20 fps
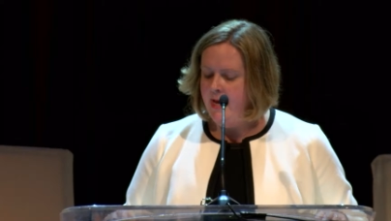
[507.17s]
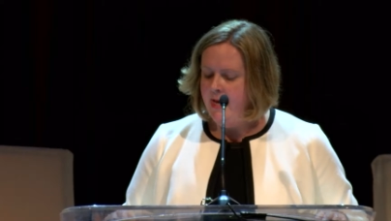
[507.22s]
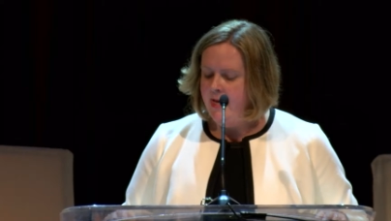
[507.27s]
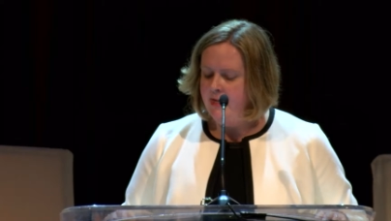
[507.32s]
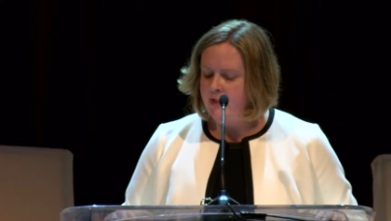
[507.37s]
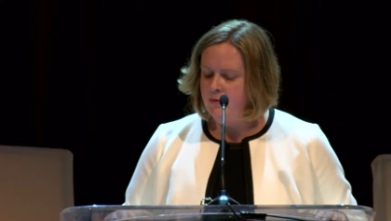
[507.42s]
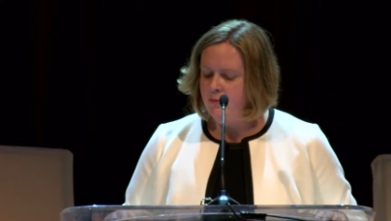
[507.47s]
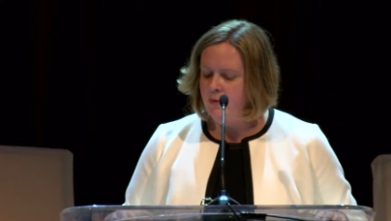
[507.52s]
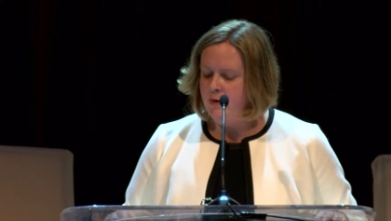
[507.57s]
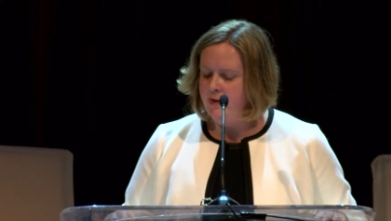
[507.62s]

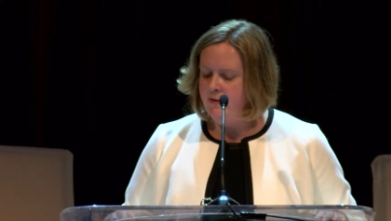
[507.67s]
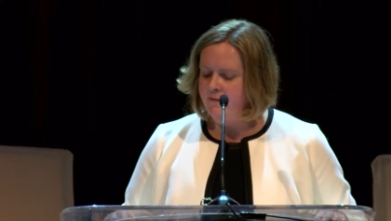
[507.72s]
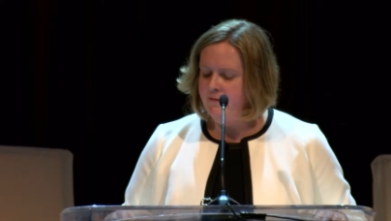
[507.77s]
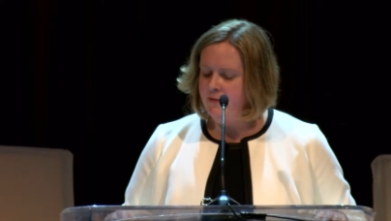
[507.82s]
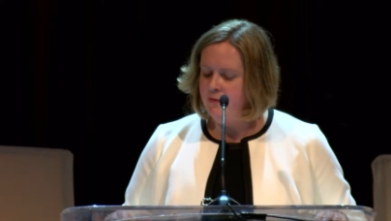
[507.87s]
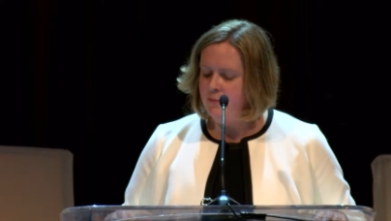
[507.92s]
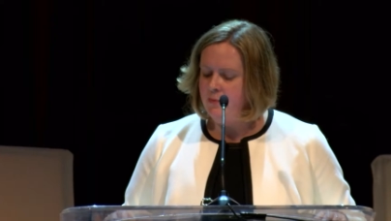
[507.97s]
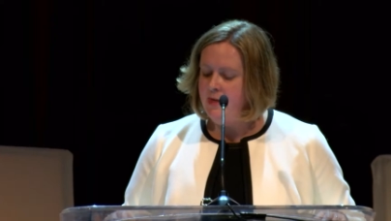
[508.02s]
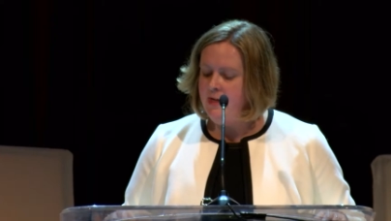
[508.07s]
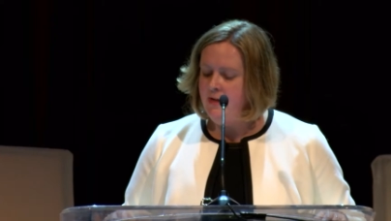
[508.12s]
is one of
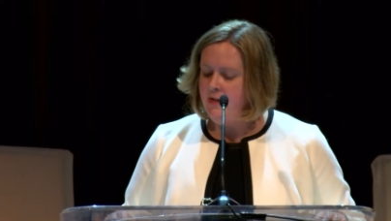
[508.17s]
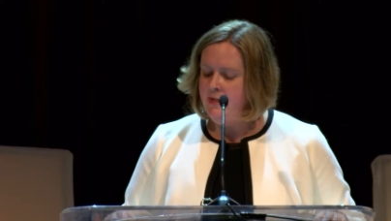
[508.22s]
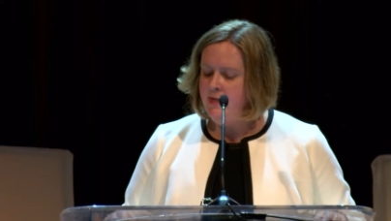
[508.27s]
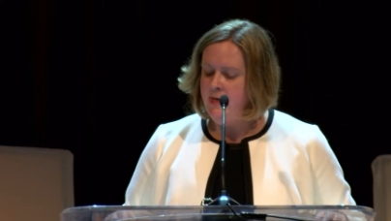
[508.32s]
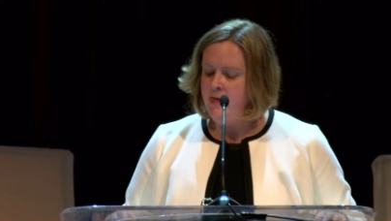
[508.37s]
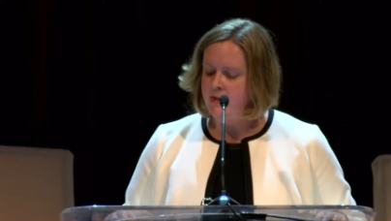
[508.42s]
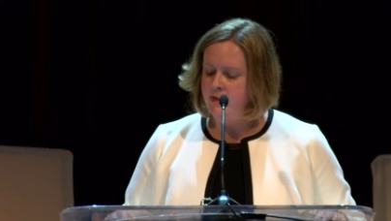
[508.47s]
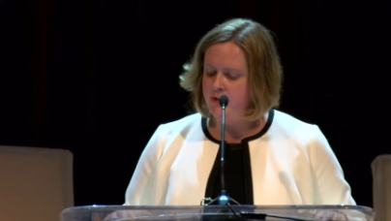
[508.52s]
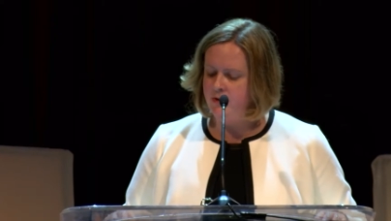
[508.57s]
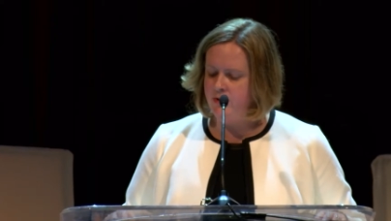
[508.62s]
3
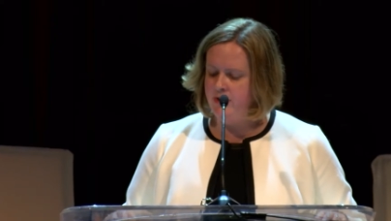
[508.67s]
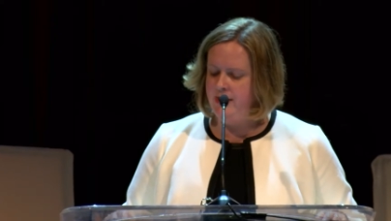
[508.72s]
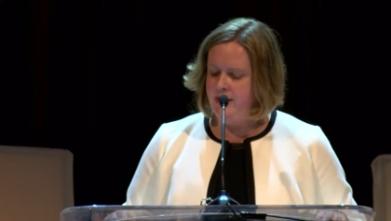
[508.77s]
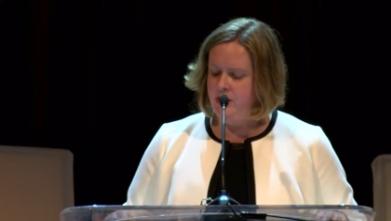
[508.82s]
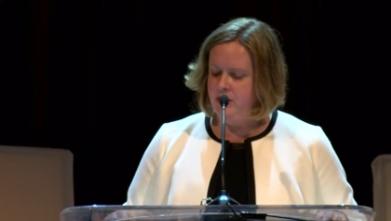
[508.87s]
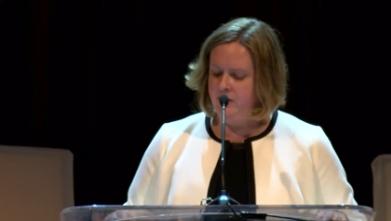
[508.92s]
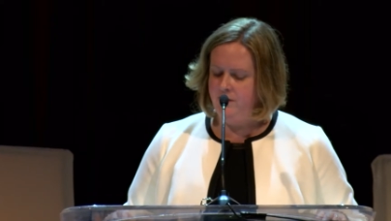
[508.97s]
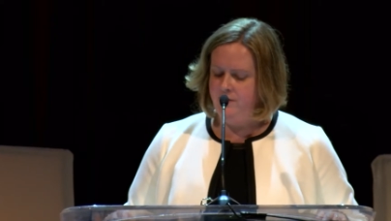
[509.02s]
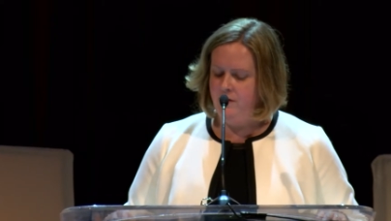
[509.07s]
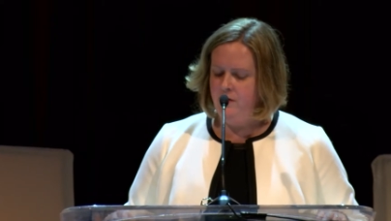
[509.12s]

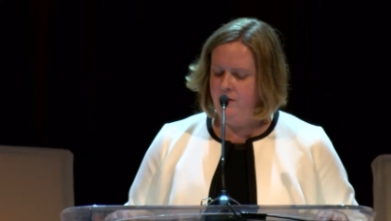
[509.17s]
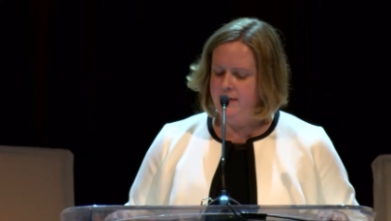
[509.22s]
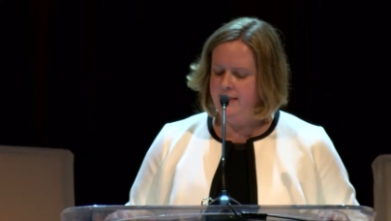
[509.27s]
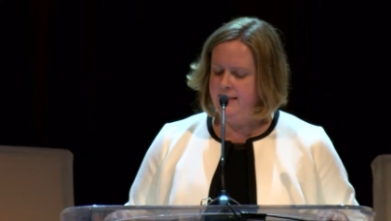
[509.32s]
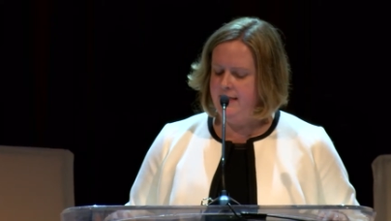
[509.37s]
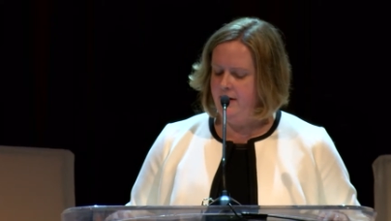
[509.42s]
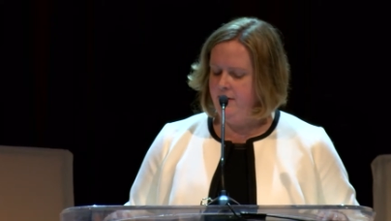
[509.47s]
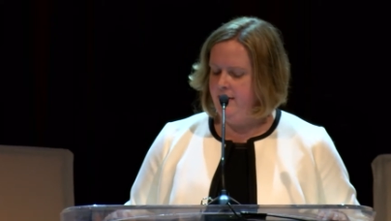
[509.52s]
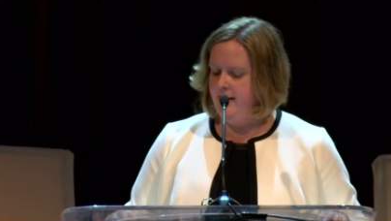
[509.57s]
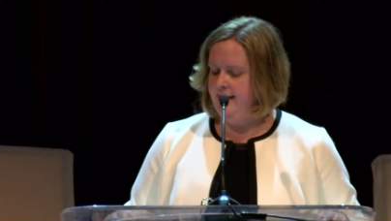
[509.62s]
strategic
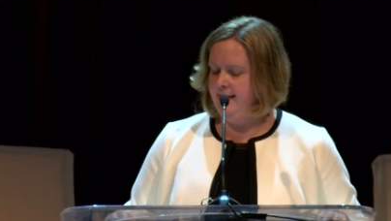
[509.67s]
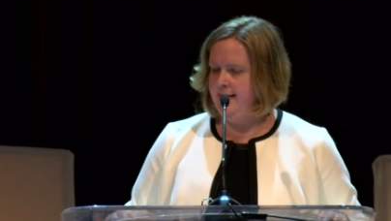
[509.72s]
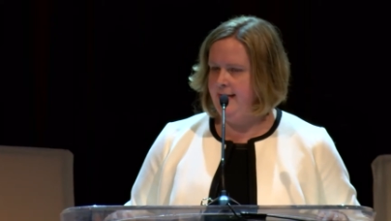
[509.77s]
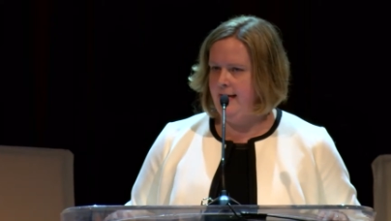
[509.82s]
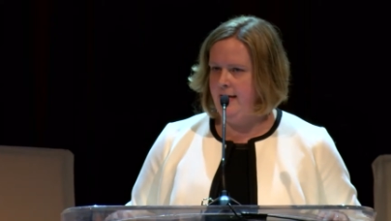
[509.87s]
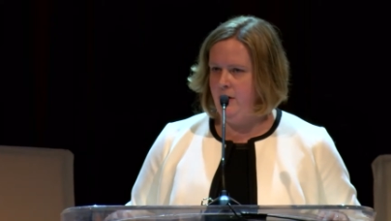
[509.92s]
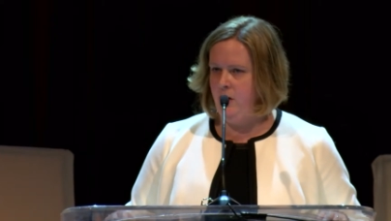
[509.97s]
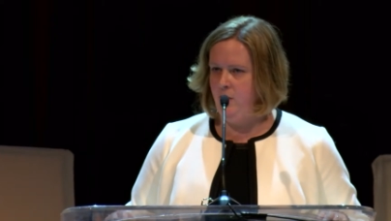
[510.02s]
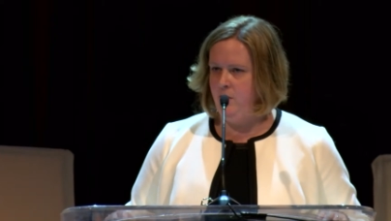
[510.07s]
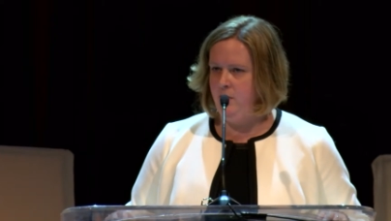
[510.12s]
focus areas
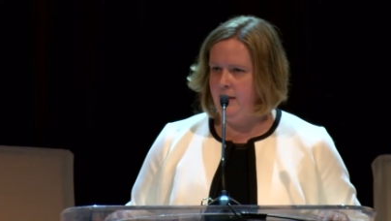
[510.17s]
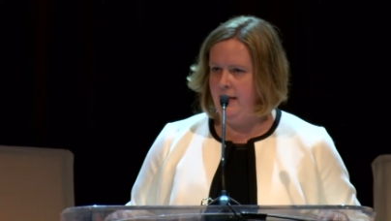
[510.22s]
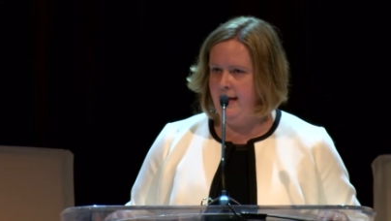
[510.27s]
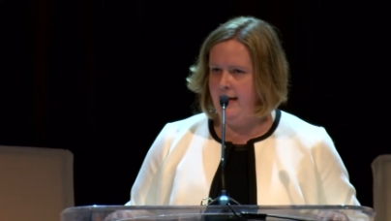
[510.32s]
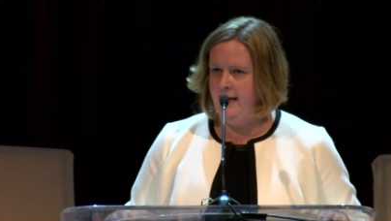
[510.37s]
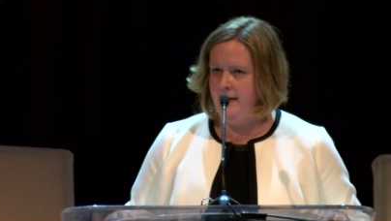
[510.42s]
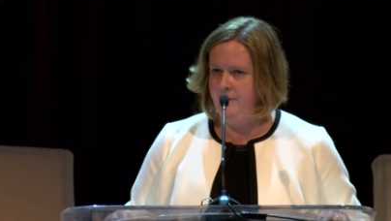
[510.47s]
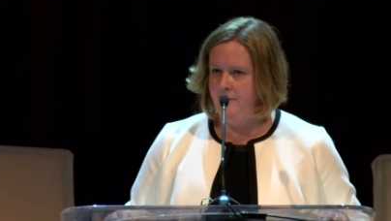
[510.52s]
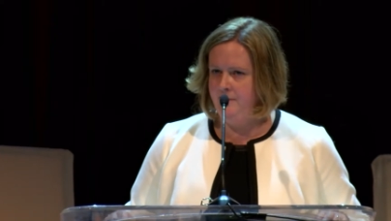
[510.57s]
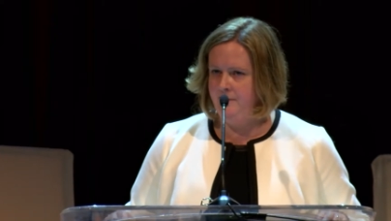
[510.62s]
in our
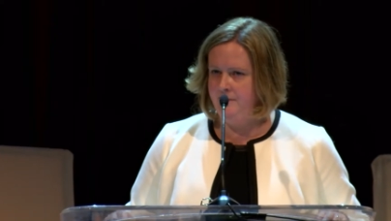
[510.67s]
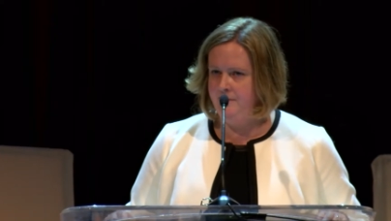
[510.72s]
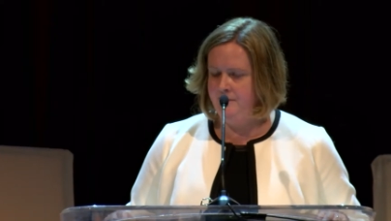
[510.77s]
plan.